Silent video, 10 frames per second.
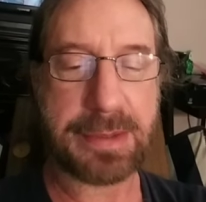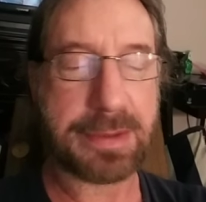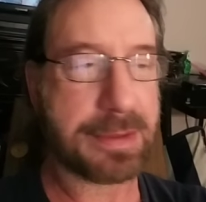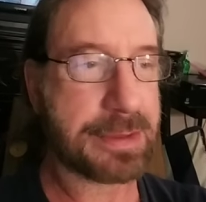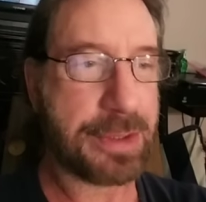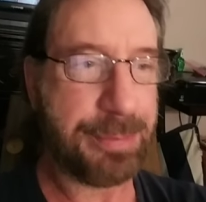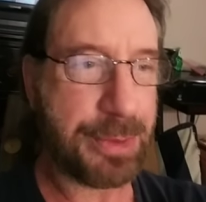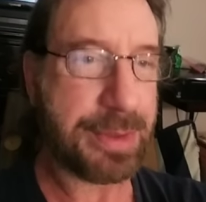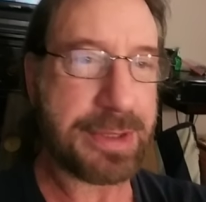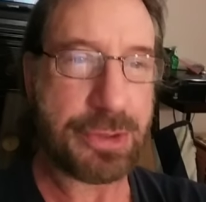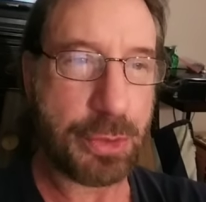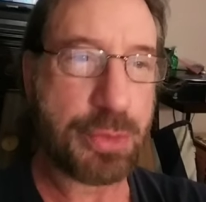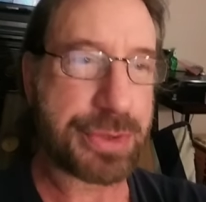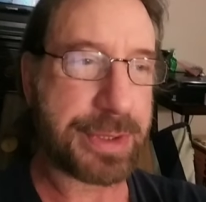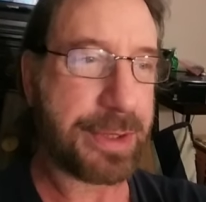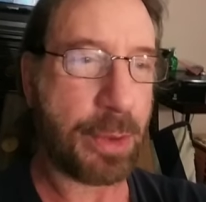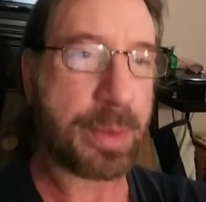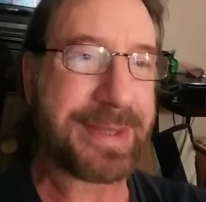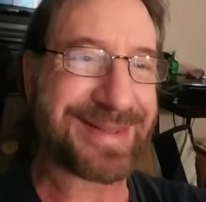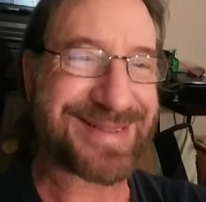The community usually
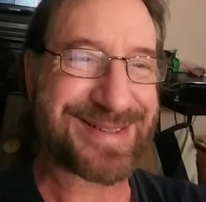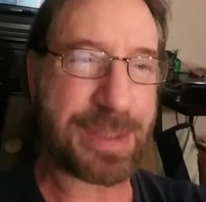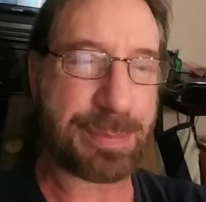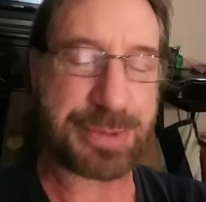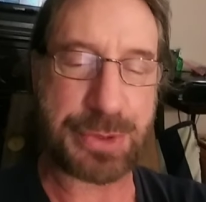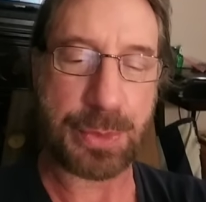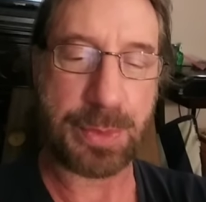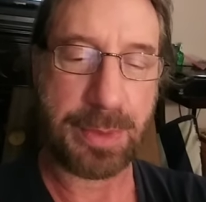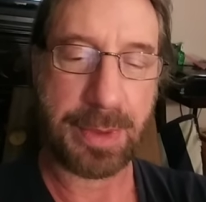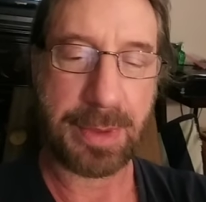only accepts you